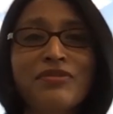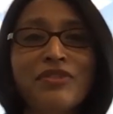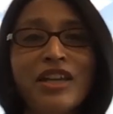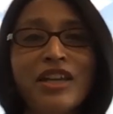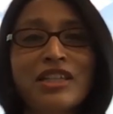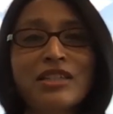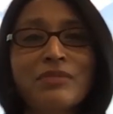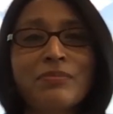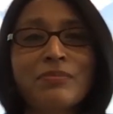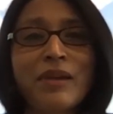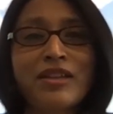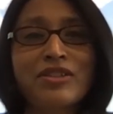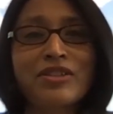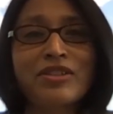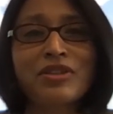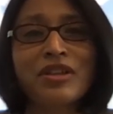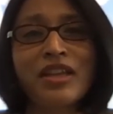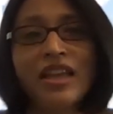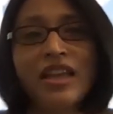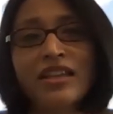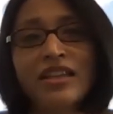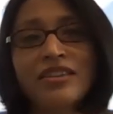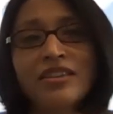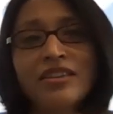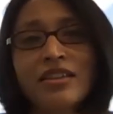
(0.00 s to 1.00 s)
we expect to
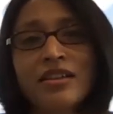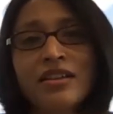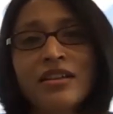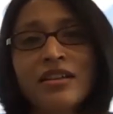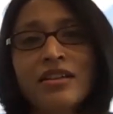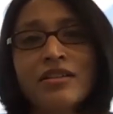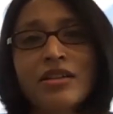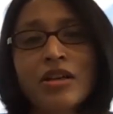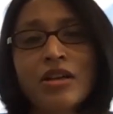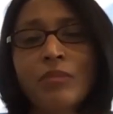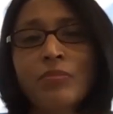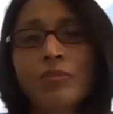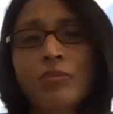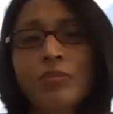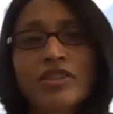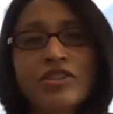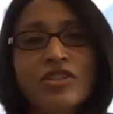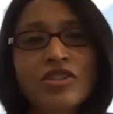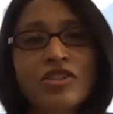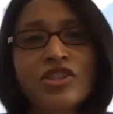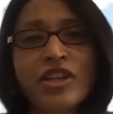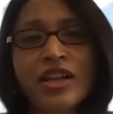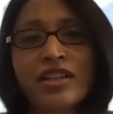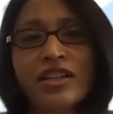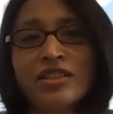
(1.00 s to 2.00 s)
get the complex
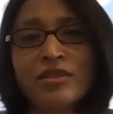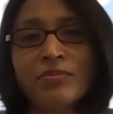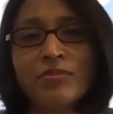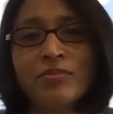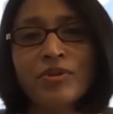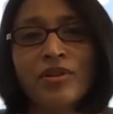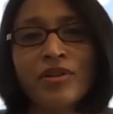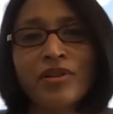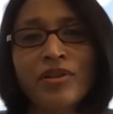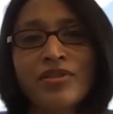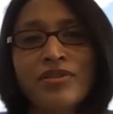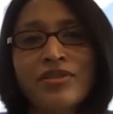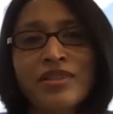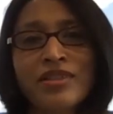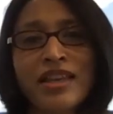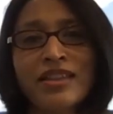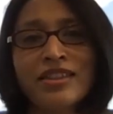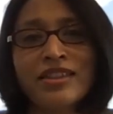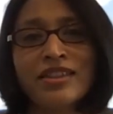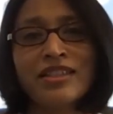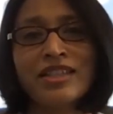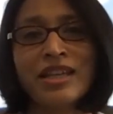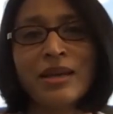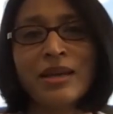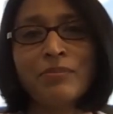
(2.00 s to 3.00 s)
injectables and
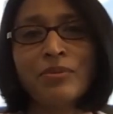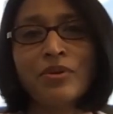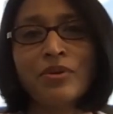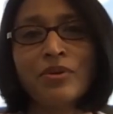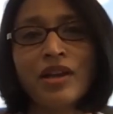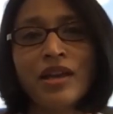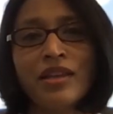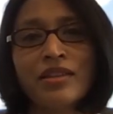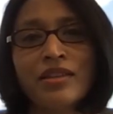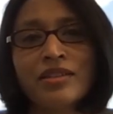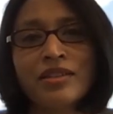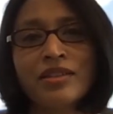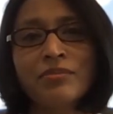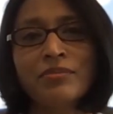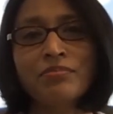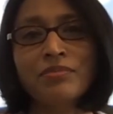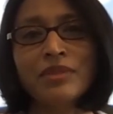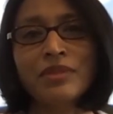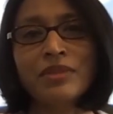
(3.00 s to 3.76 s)
the, depot and the